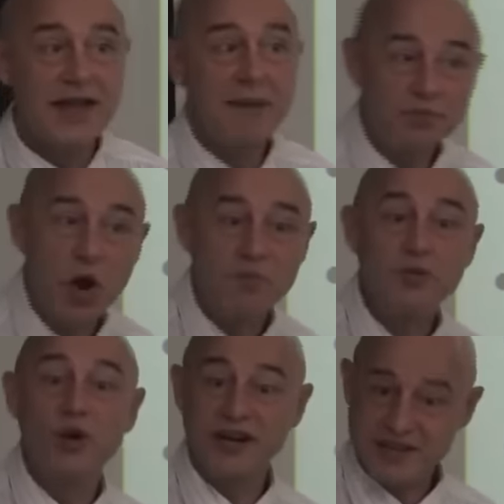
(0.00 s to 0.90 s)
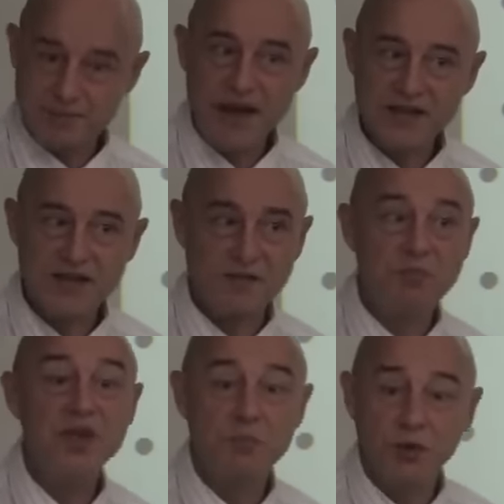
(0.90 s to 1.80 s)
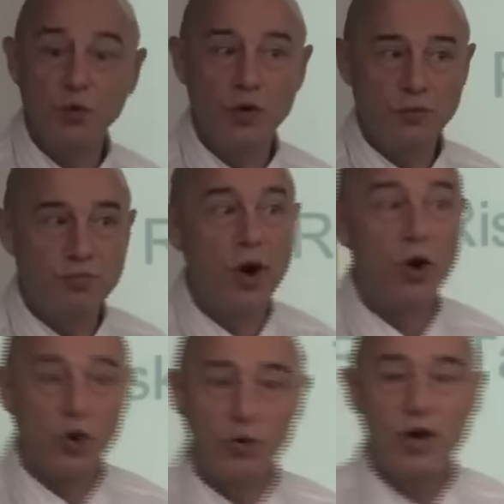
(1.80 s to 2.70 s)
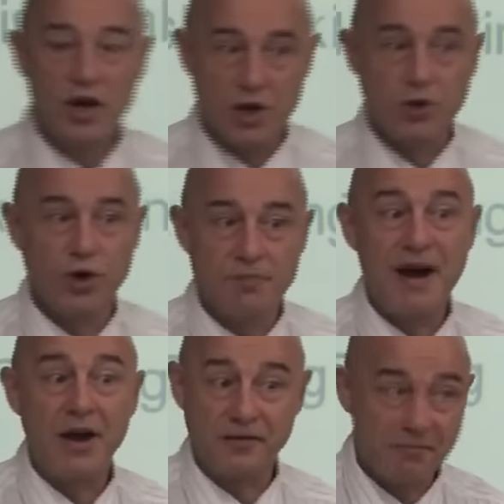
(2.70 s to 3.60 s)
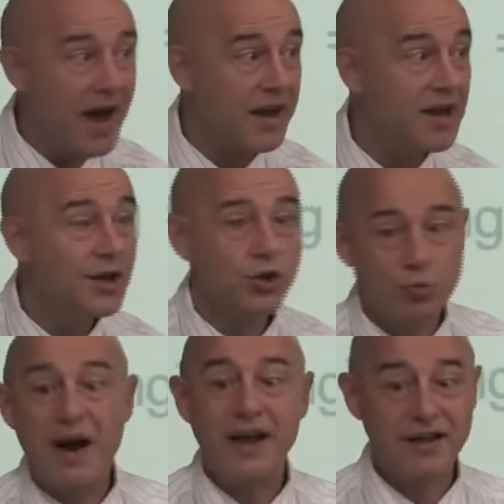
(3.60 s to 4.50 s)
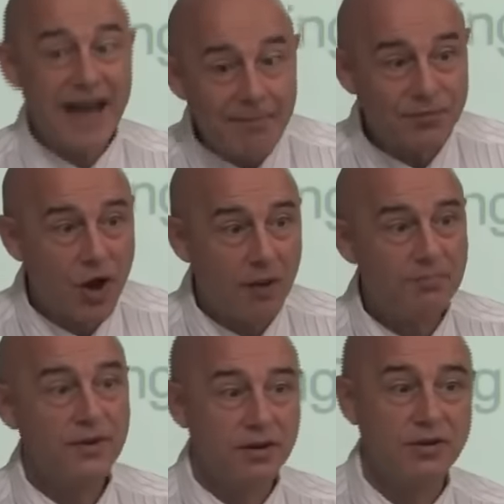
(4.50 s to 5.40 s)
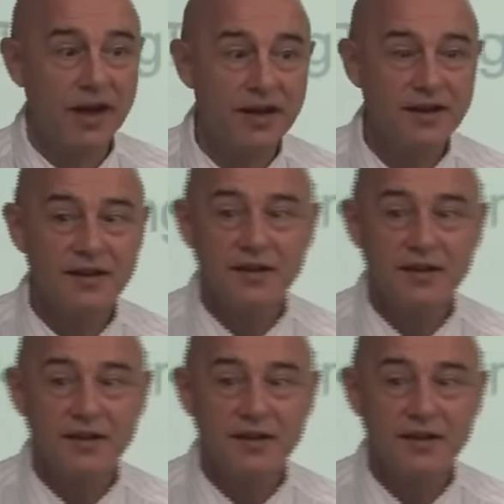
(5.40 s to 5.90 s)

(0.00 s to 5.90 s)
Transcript: laptops were expensive. People will borrow a good amount of money to buy a laptop, okay?